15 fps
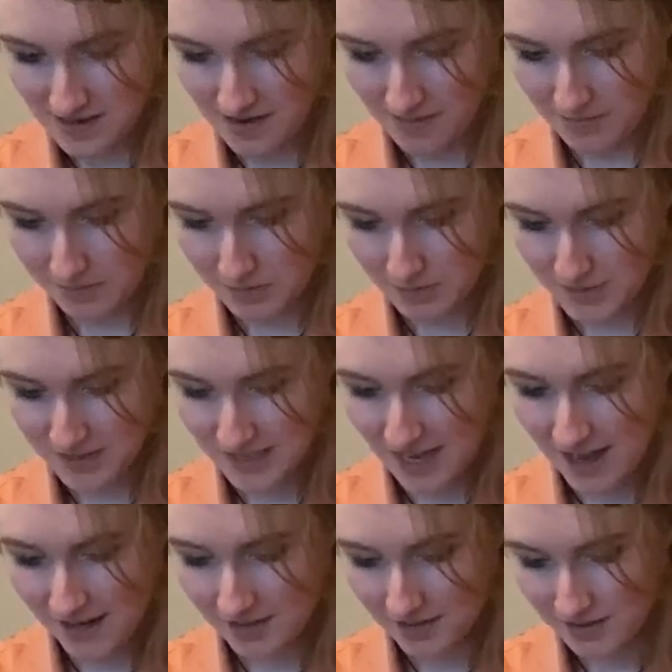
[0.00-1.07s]
I'll twist
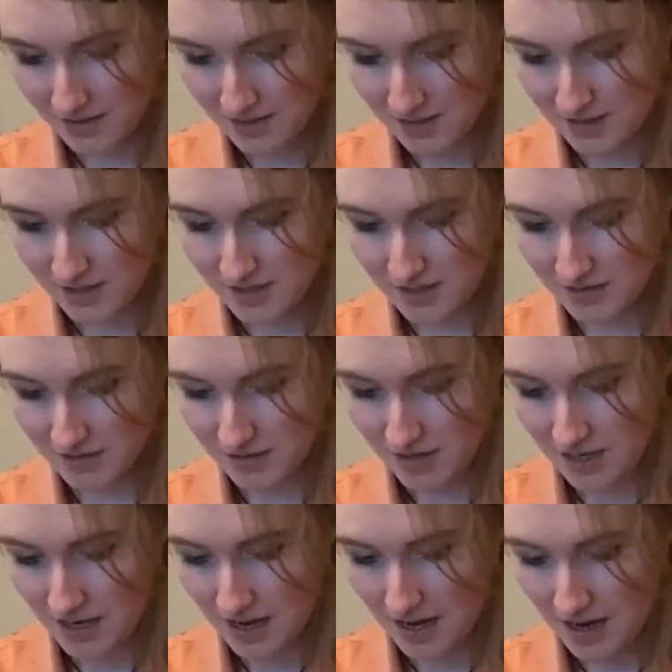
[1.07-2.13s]
that to
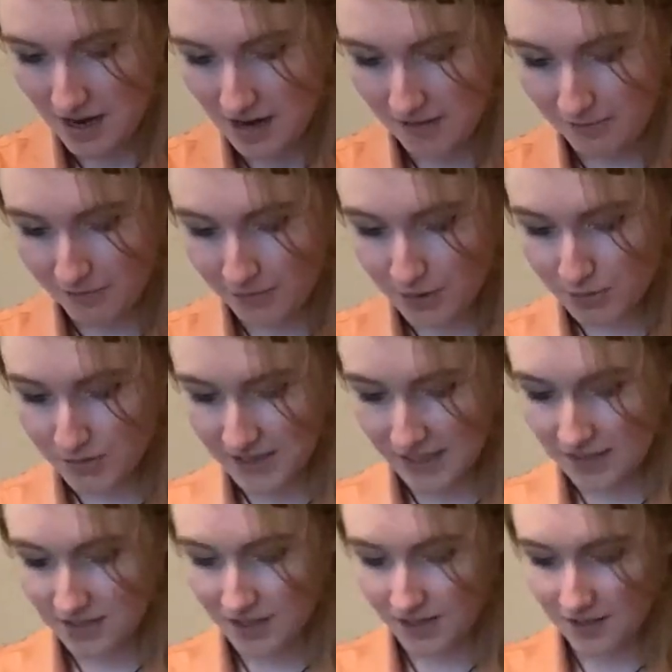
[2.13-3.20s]
infuse
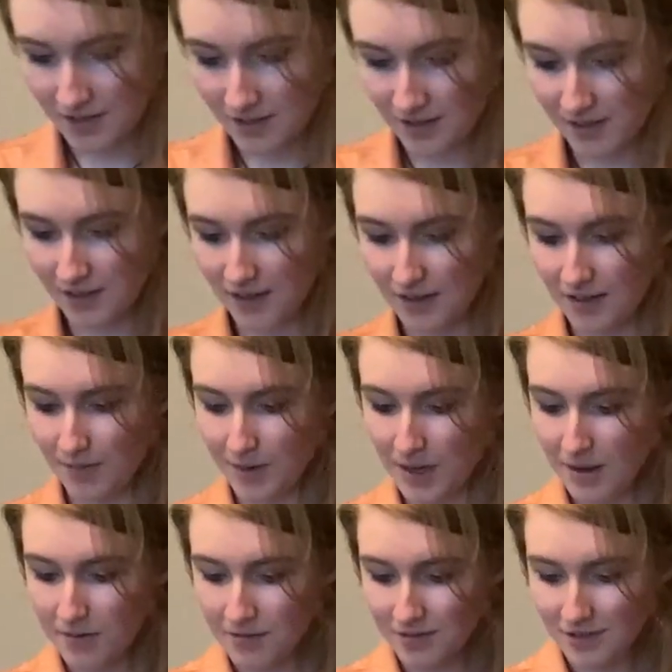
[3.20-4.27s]
it. And there we
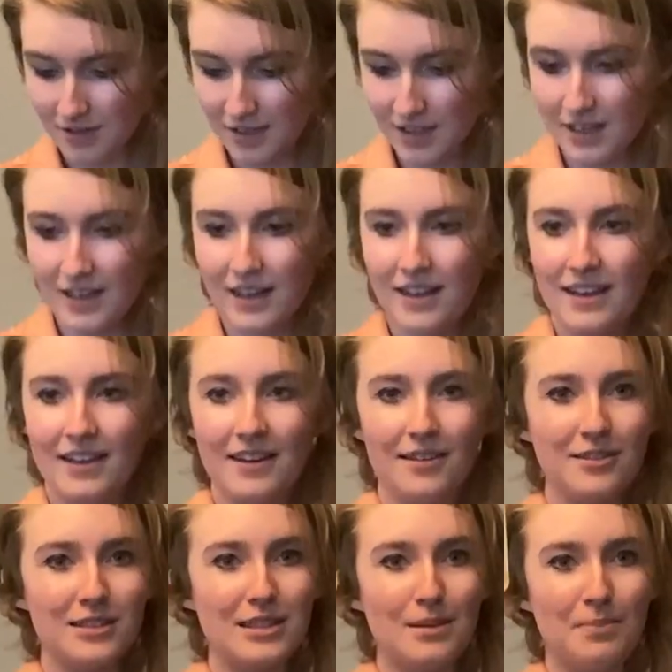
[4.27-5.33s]
go.
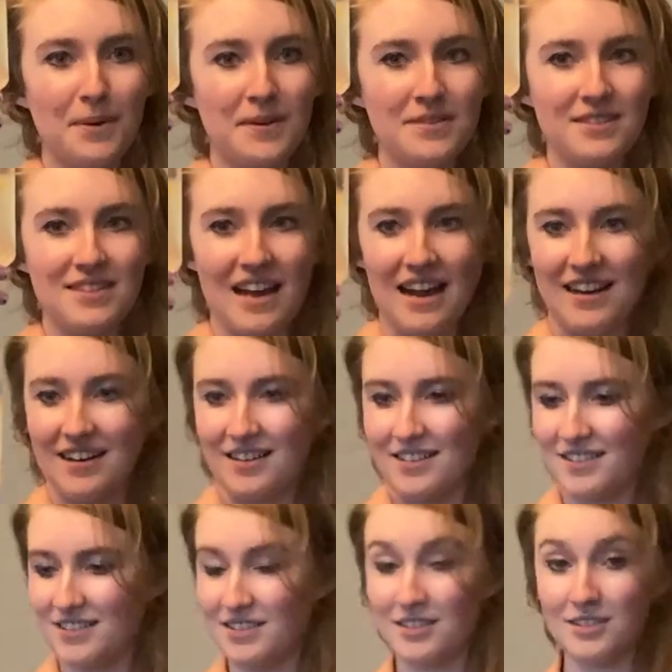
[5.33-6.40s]
Here's the Burnsider.
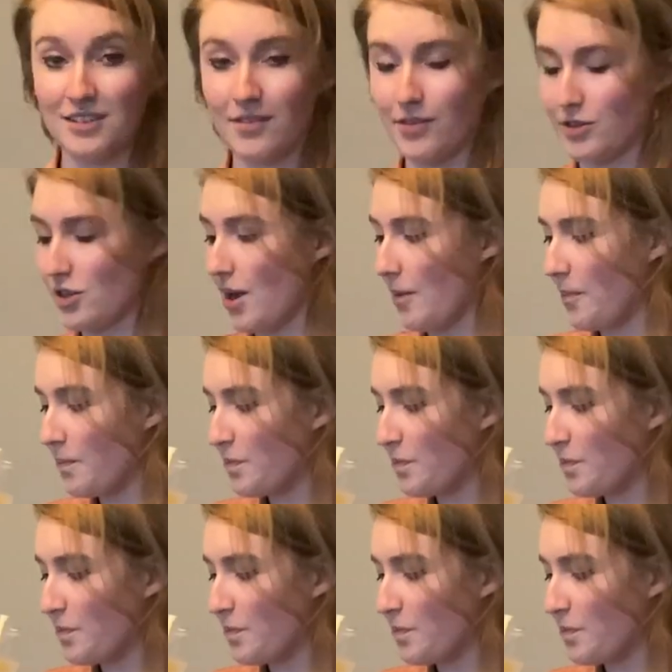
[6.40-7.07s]
Let's give it a try.